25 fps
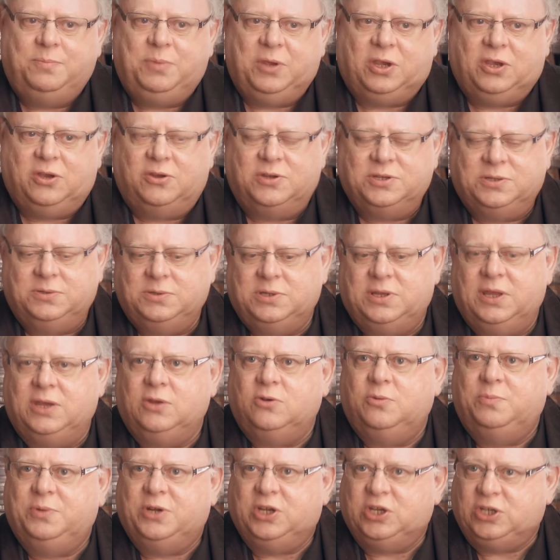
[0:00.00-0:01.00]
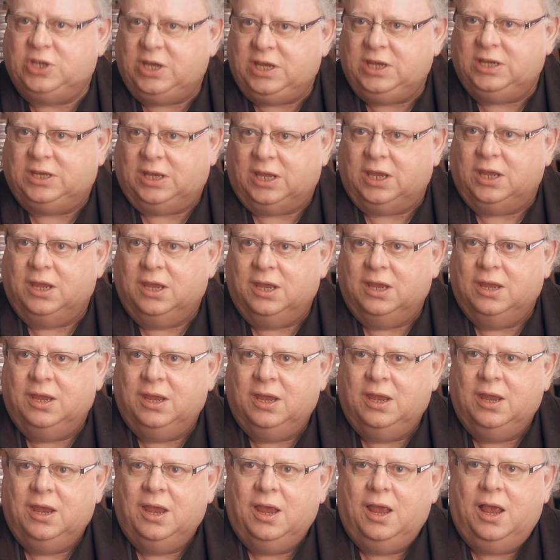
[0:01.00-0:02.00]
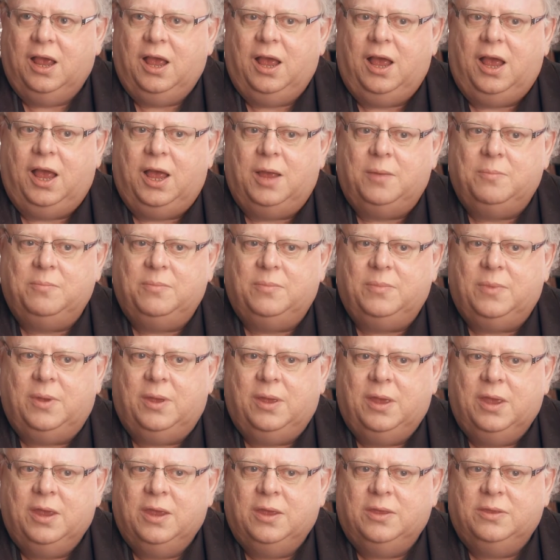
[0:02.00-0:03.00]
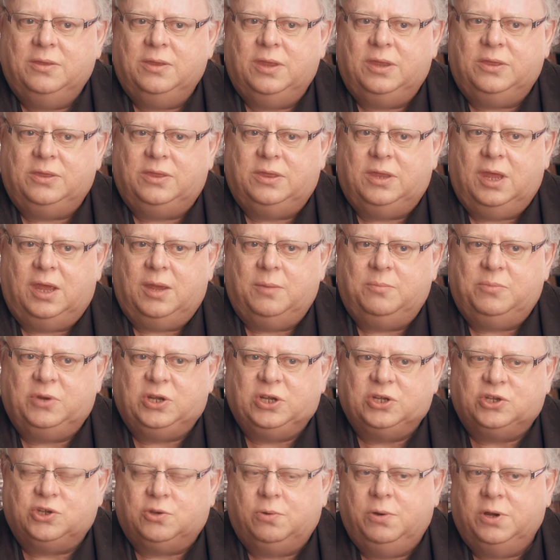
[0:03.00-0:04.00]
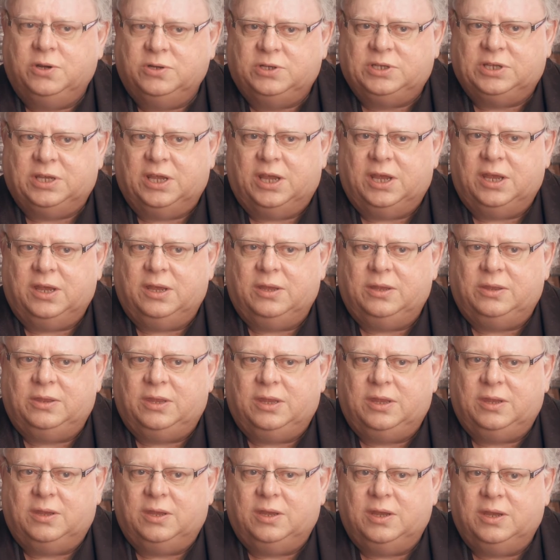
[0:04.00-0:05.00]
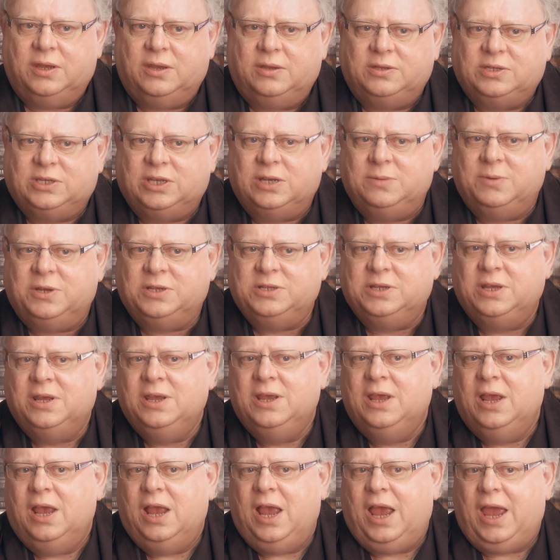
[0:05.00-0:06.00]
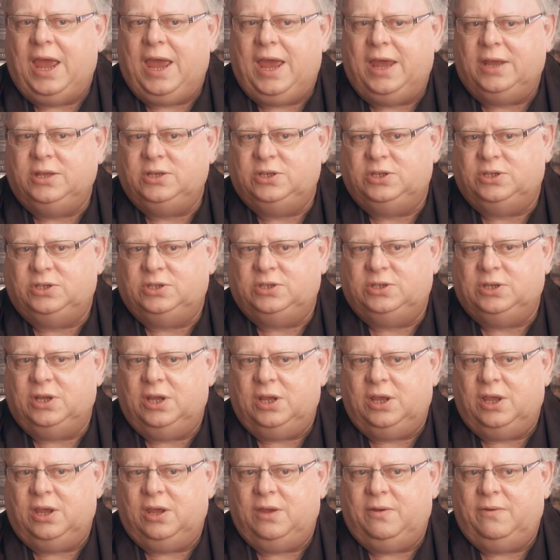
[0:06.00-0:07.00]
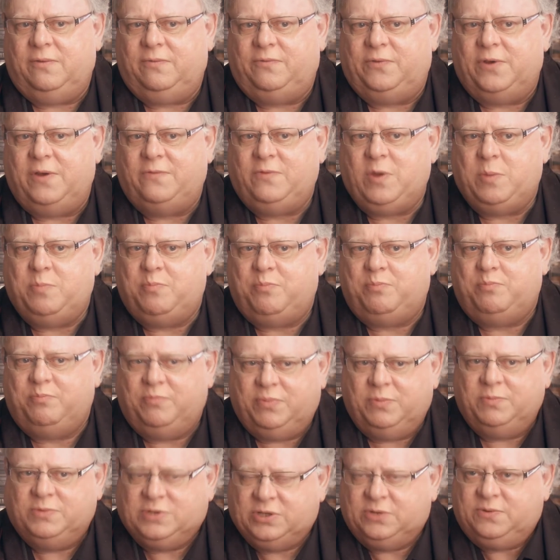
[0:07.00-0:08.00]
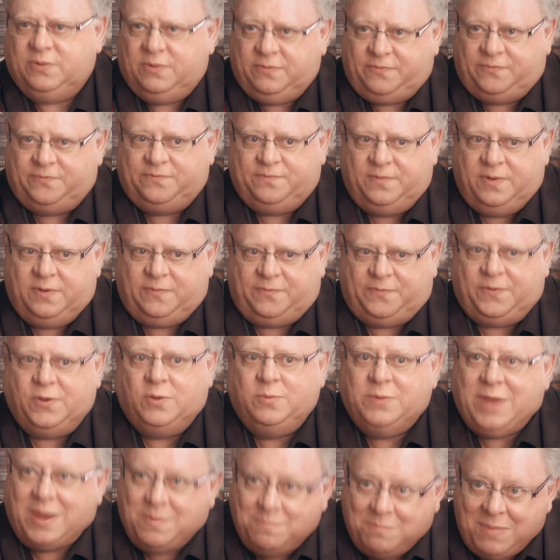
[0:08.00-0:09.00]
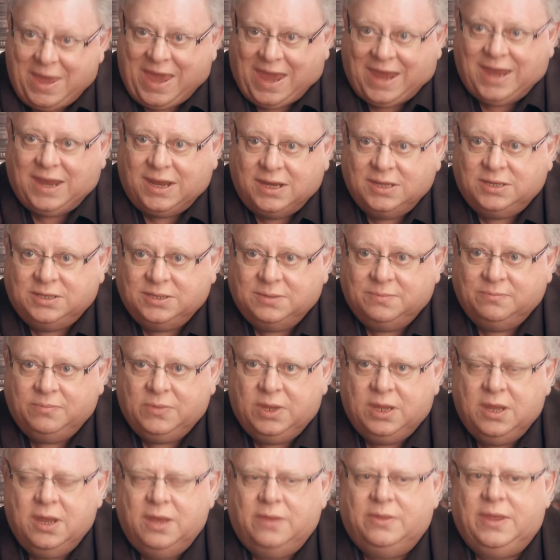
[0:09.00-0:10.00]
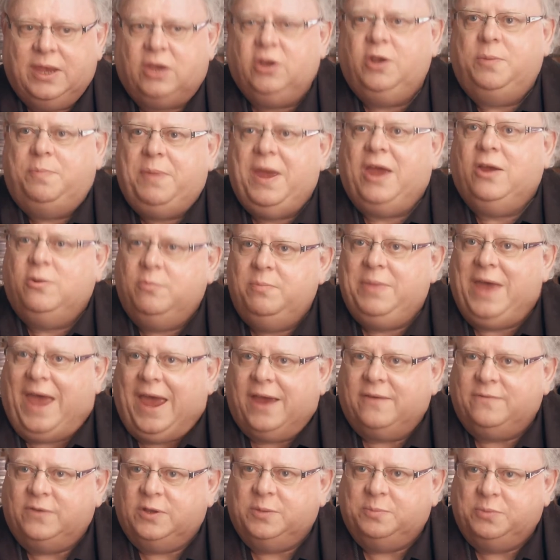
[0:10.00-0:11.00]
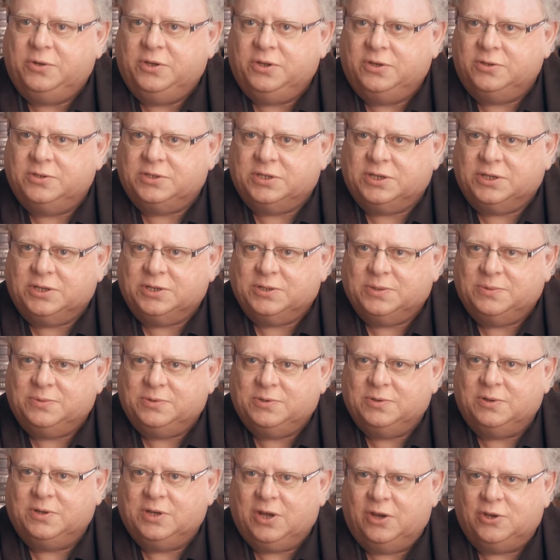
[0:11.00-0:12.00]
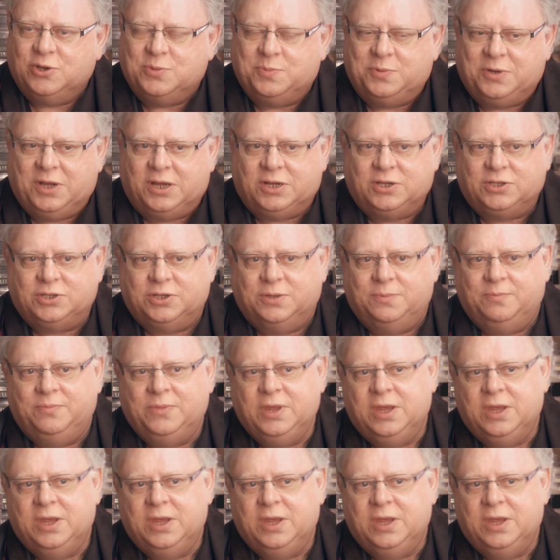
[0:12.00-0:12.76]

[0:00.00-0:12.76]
Because it was a thing called British Eady, British Quota, cinemas had, for every film they made, they got £1 back for the producers to encourage production.